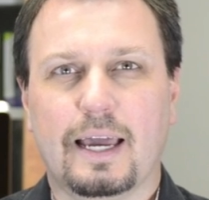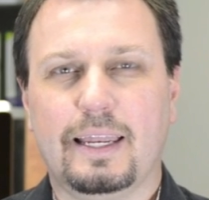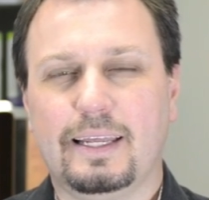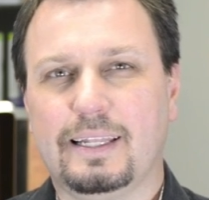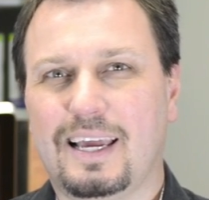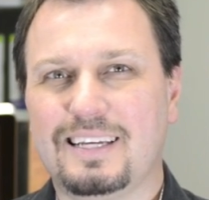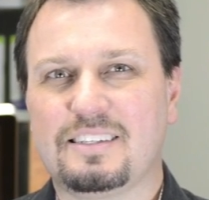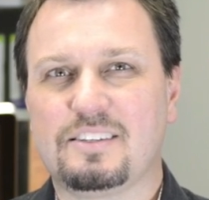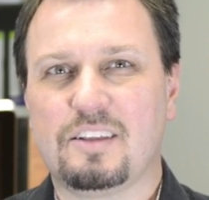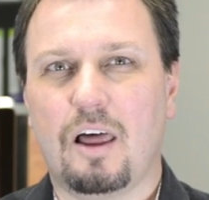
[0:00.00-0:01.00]
an inlay
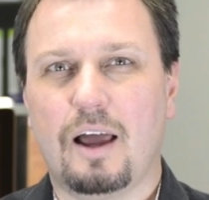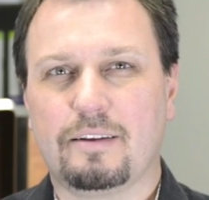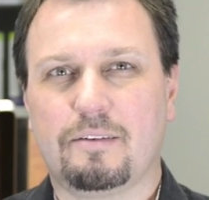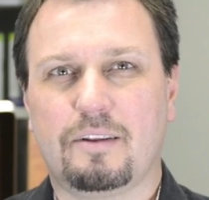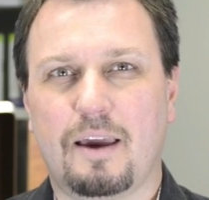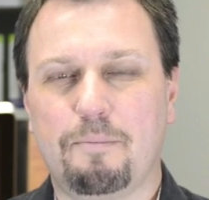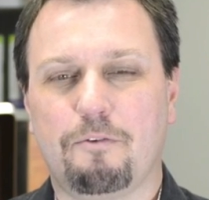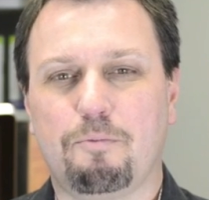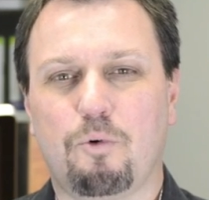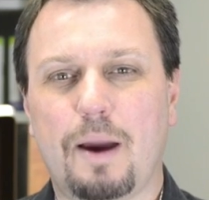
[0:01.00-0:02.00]
slot type
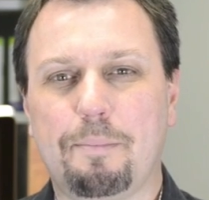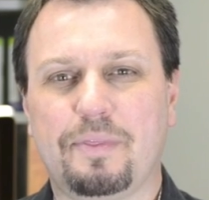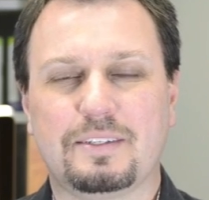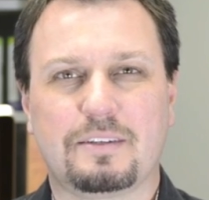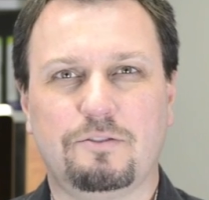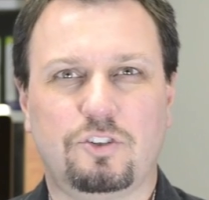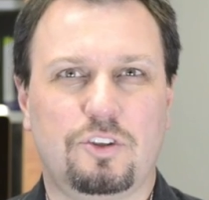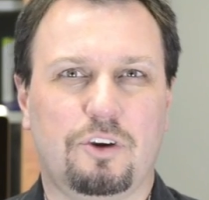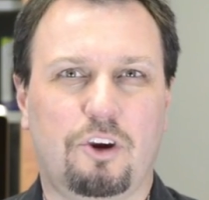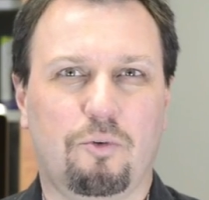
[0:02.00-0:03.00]
of prep, this gives you
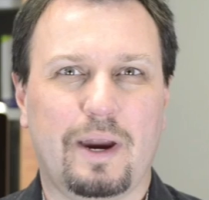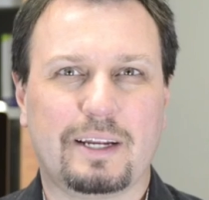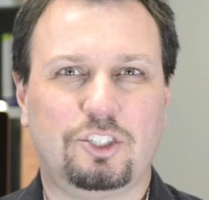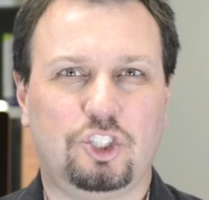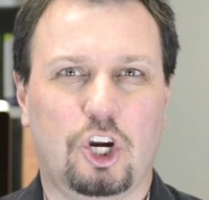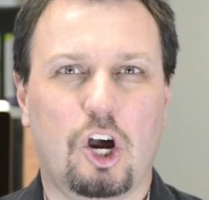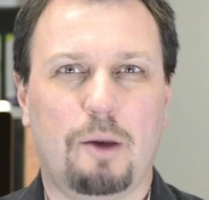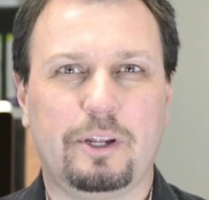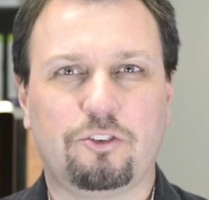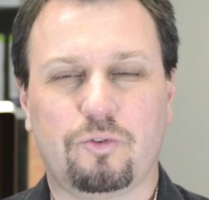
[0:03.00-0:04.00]
the correct
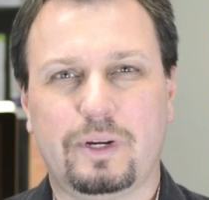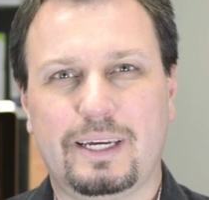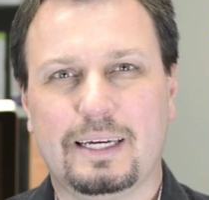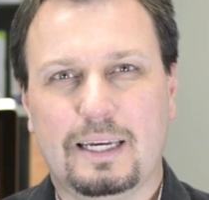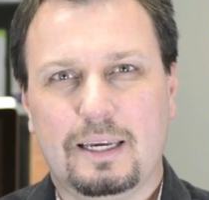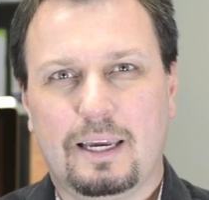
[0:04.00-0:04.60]
geometry.